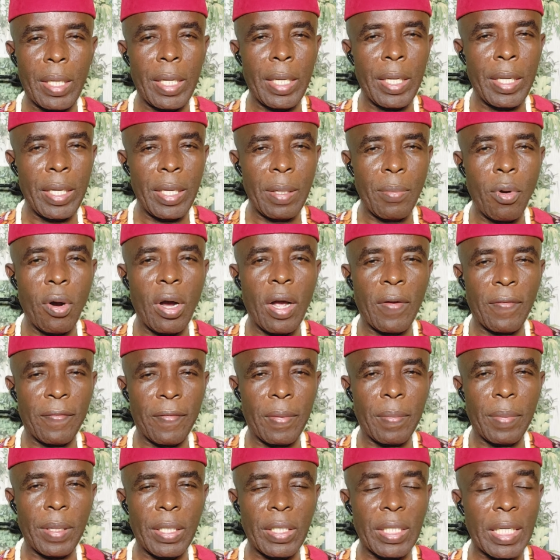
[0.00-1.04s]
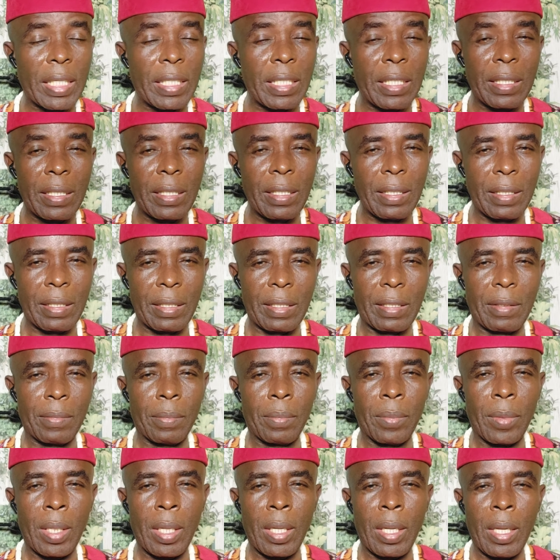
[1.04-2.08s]
in Igbo alphabets, 36.
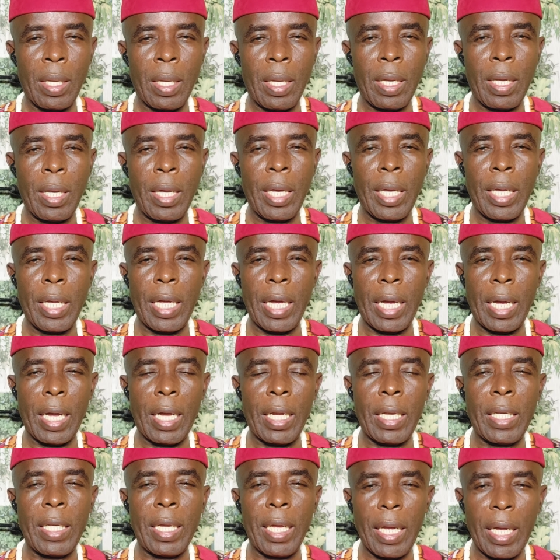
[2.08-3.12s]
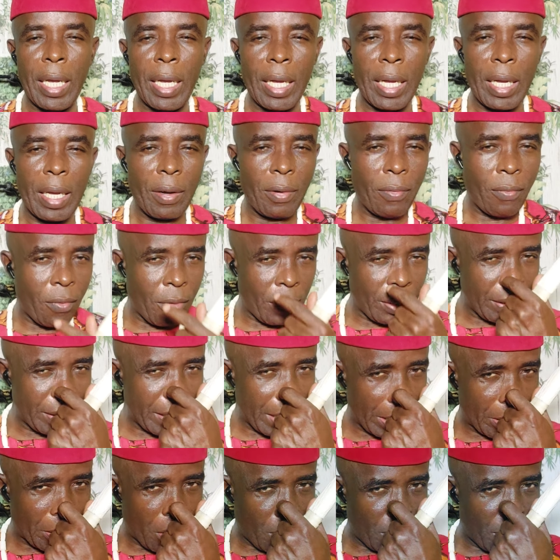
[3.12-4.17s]
Yeah, the ones
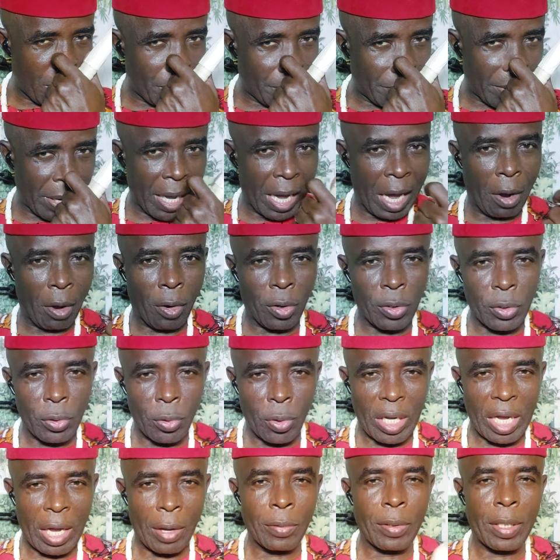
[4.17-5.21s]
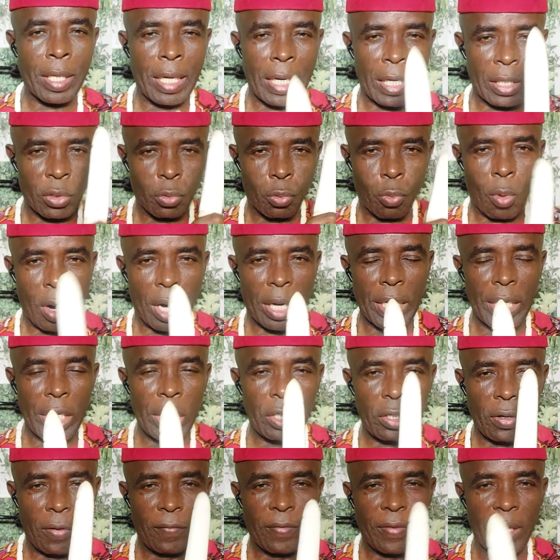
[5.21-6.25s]
that come in pair are also counted as 1.
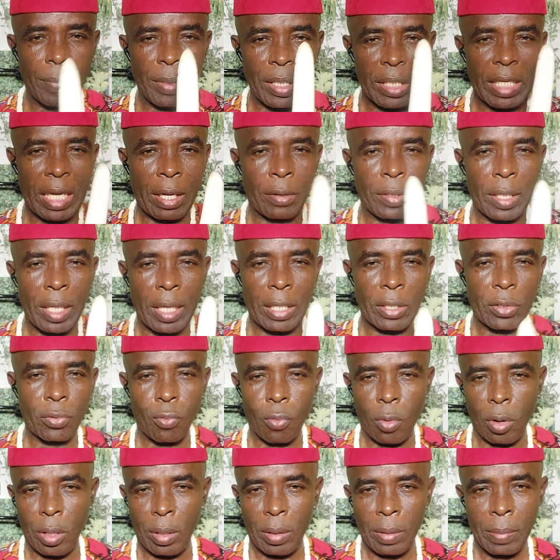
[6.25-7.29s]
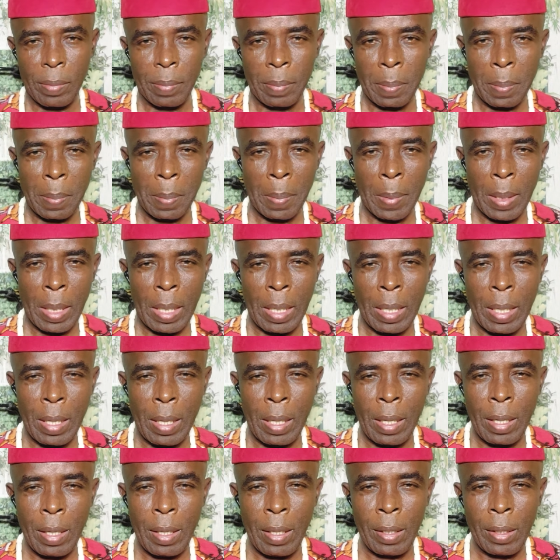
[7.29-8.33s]
Each of them is counted as 1.
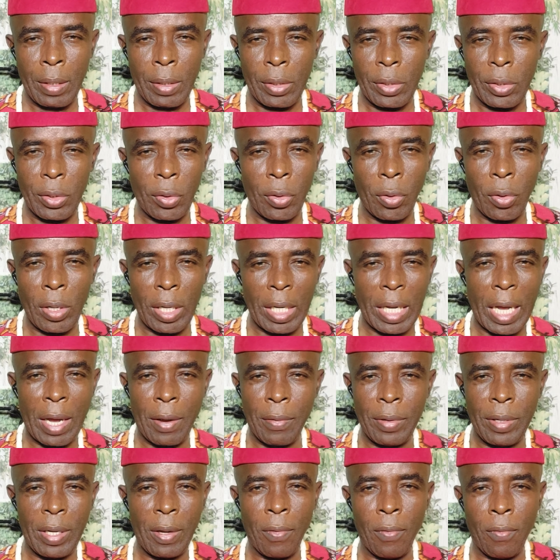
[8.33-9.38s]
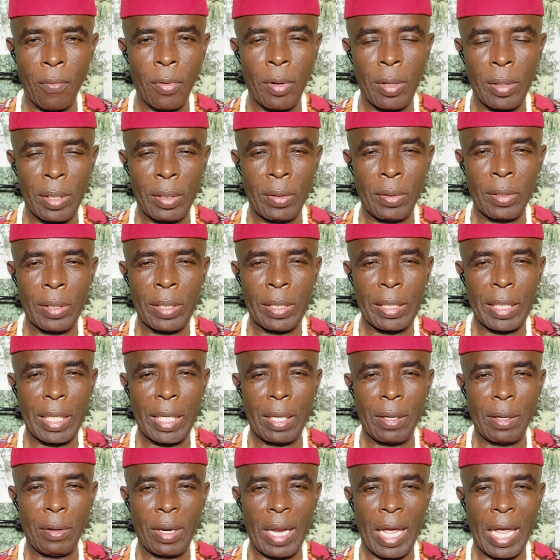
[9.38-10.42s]
So you don't count them, you don't
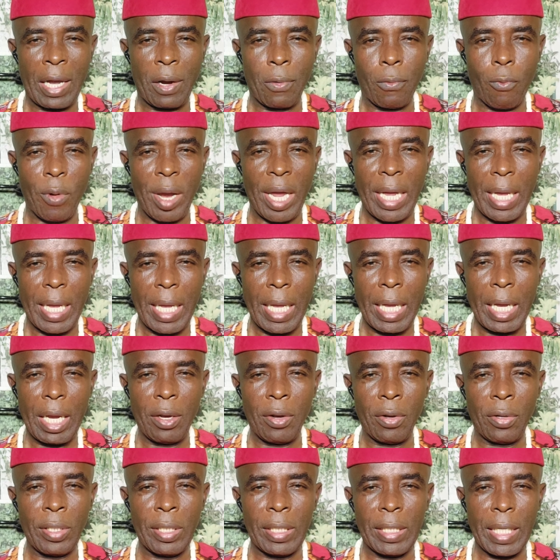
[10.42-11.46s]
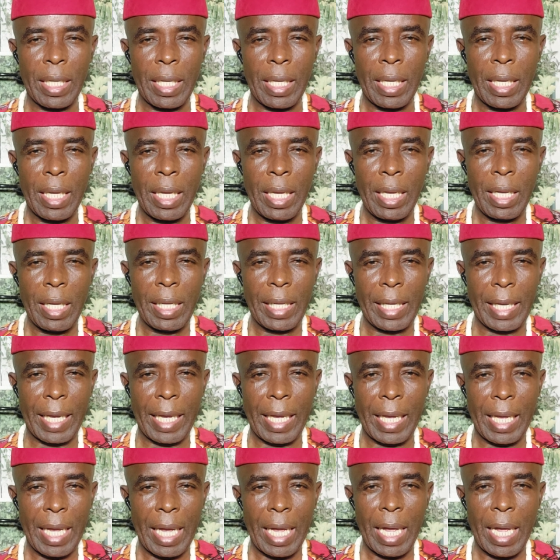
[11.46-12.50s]
say like we, you don't say
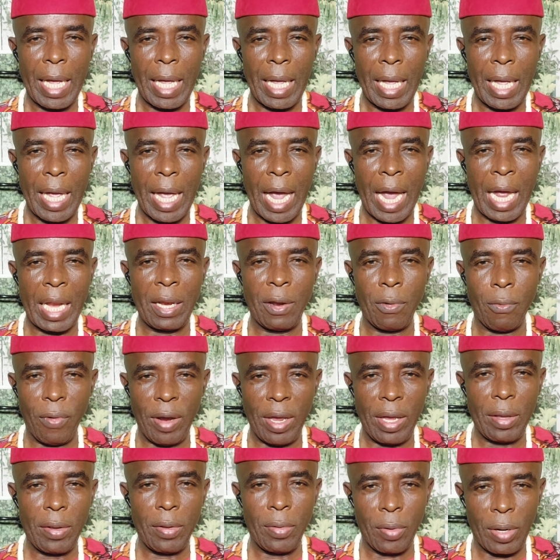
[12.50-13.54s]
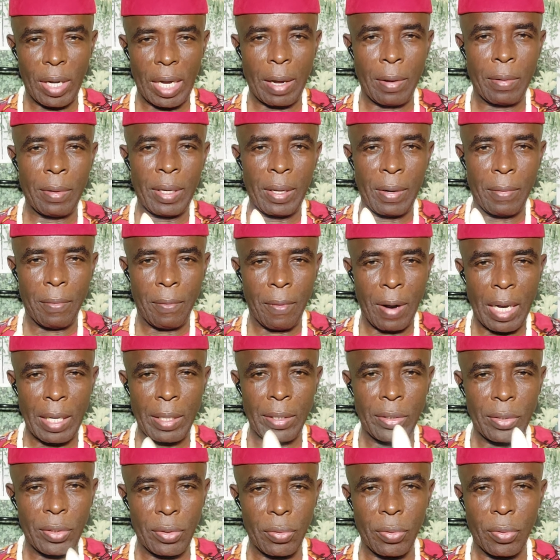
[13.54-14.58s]
K and the way, you count them
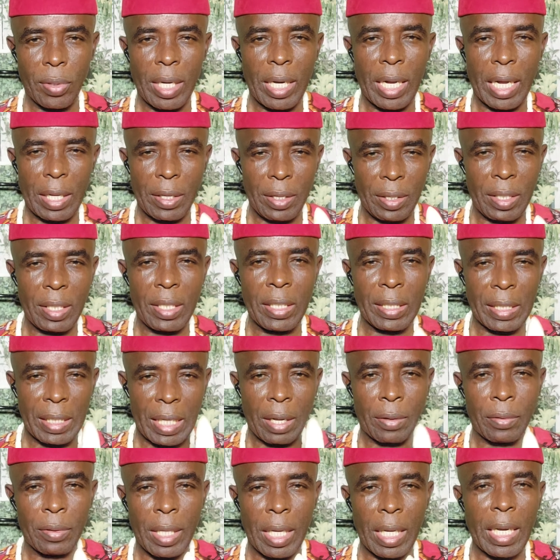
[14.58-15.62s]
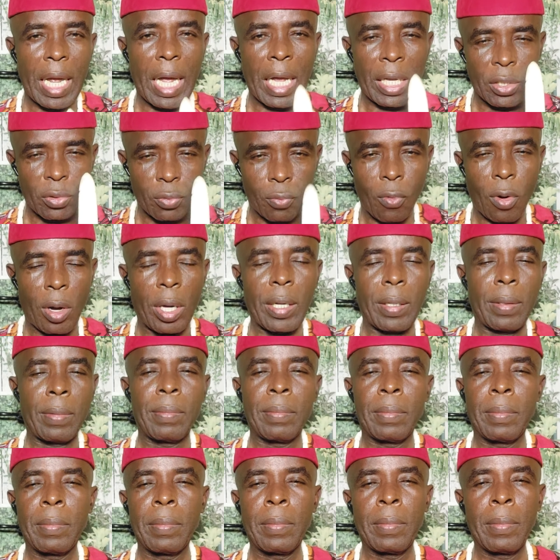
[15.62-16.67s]
1, 2. Rather, it's counted as 1,
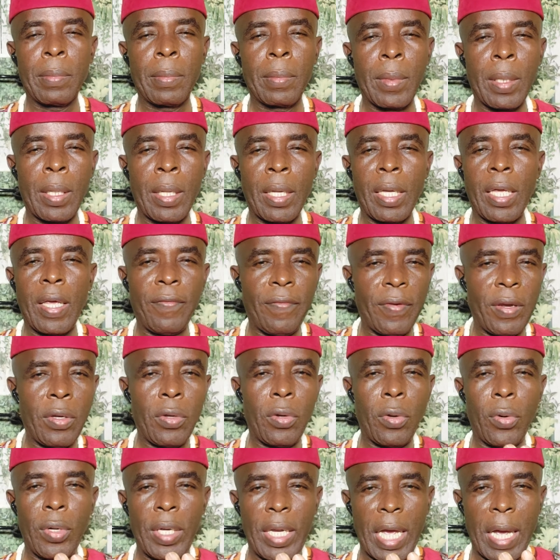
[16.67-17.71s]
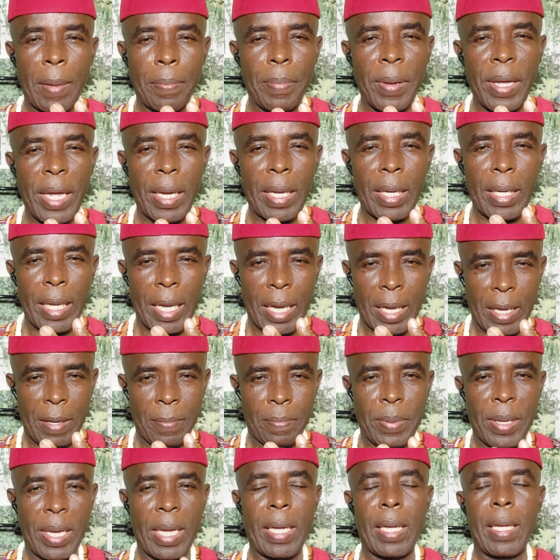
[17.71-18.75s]
even though they are a
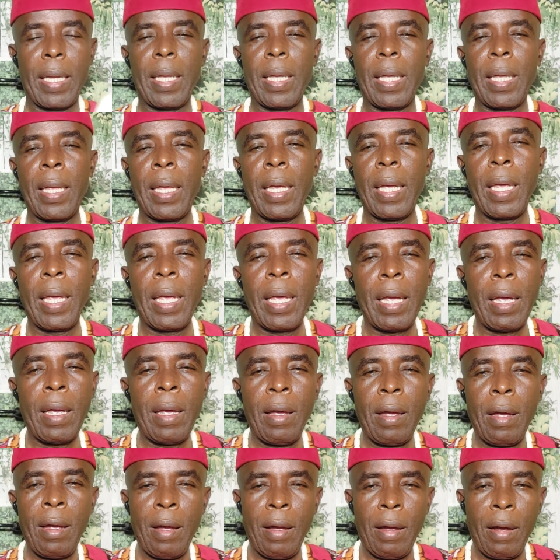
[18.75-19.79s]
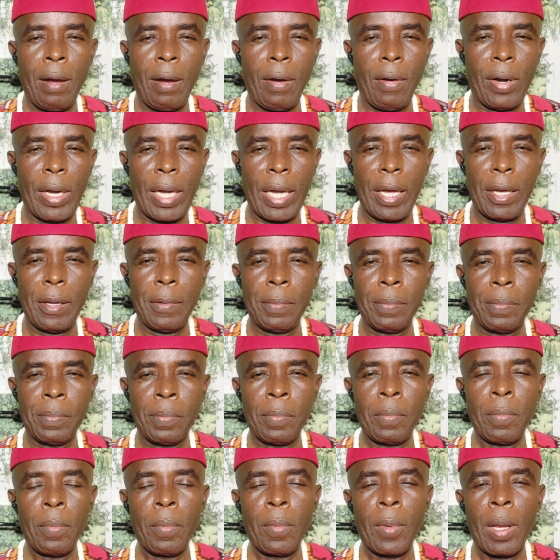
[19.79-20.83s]
pair. Okay?
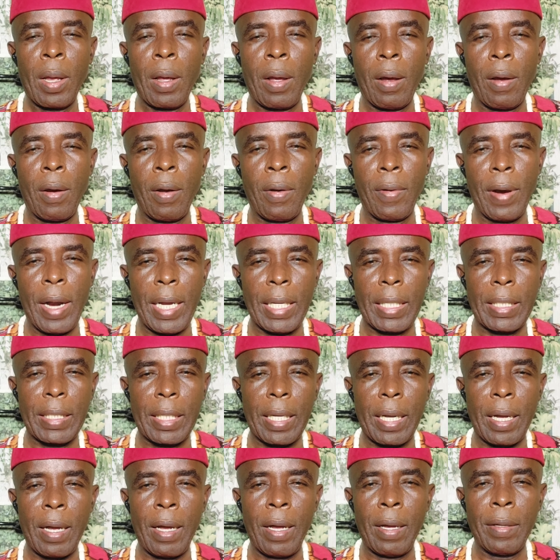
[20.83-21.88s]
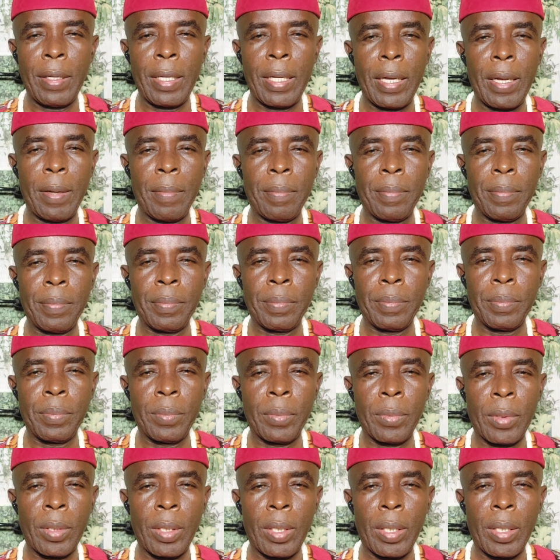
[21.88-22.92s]
All right, and
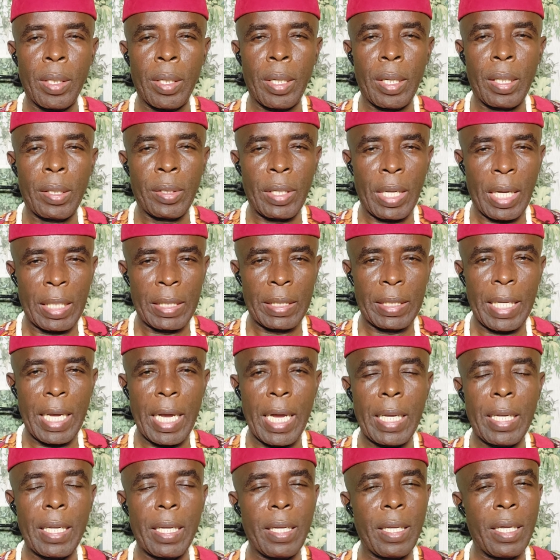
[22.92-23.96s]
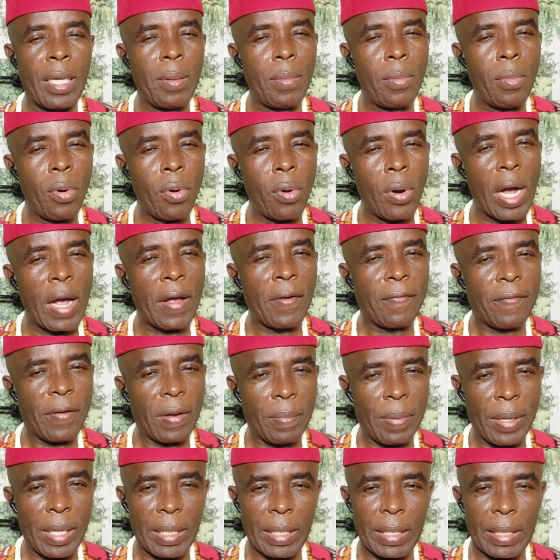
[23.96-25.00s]
I said Igbo
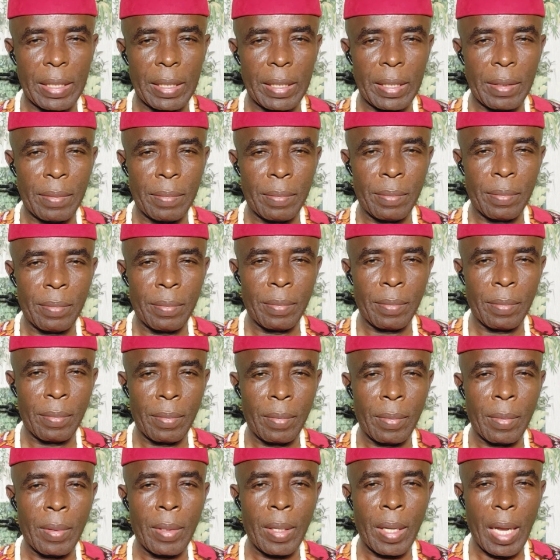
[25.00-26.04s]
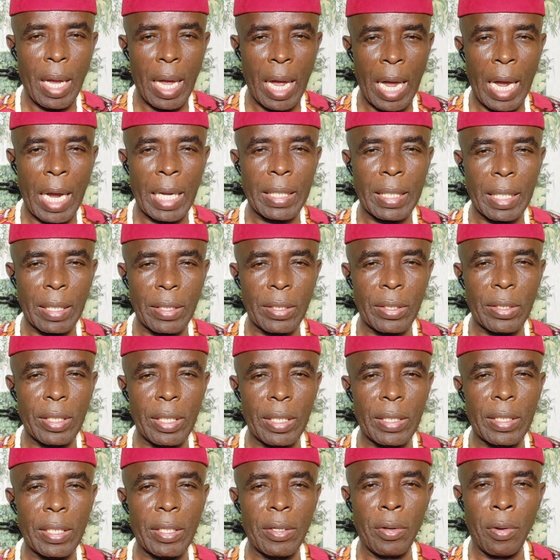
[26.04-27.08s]
alphabets are
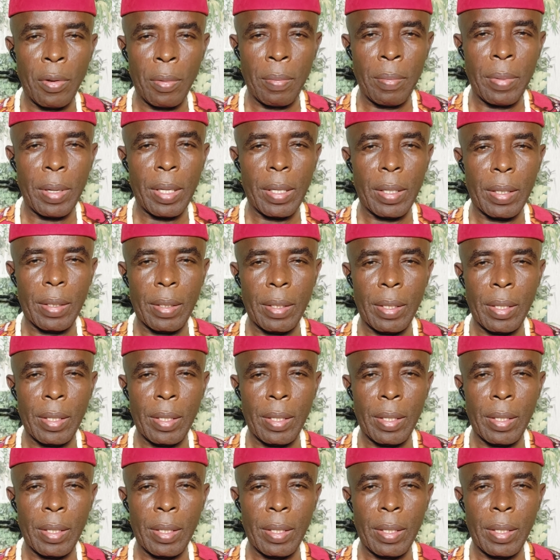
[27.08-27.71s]
36 in number.